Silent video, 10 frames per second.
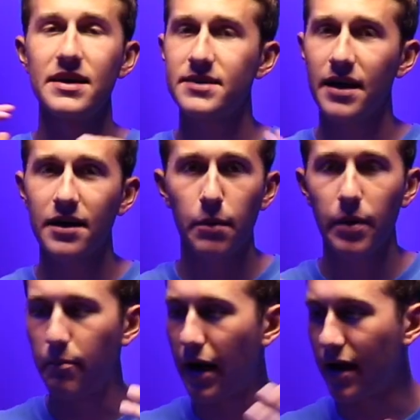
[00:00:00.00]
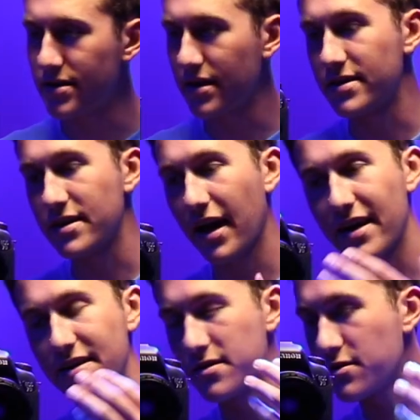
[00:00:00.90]
Setting up and balancing this guy
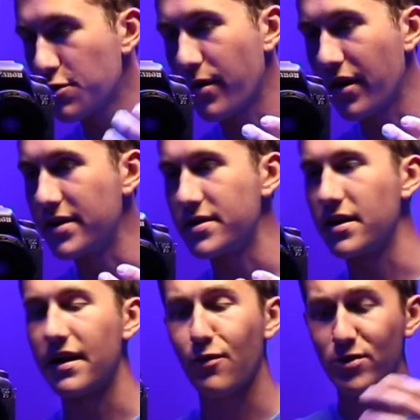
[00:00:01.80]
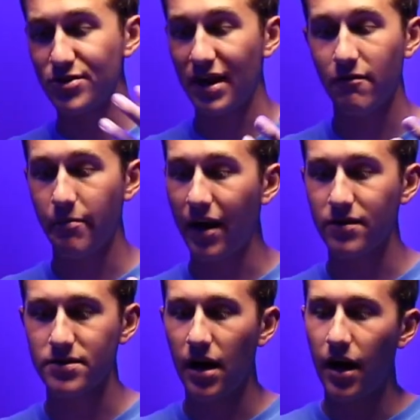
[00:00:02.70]
is super easy, and then once you have it
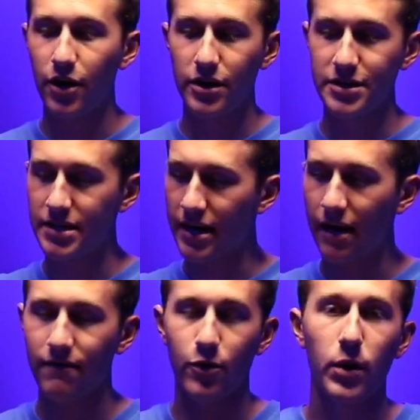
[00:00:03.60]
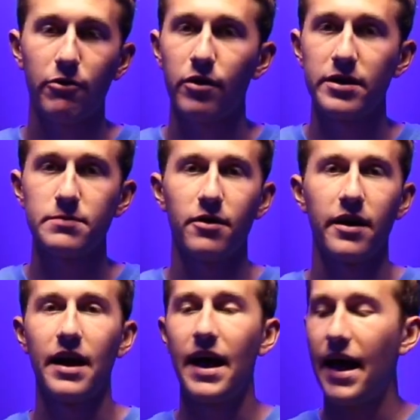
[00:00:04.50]
balanced, you can just take off the quick release
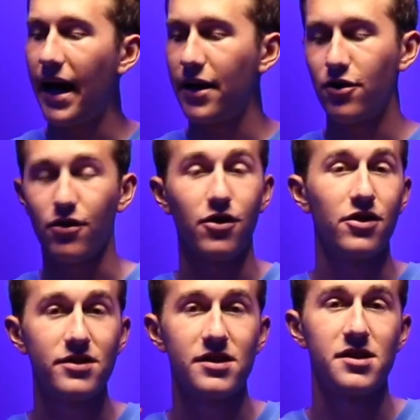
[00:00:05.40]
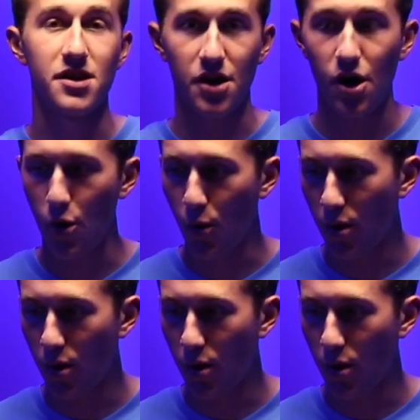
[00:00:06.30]
plate and you're good to go.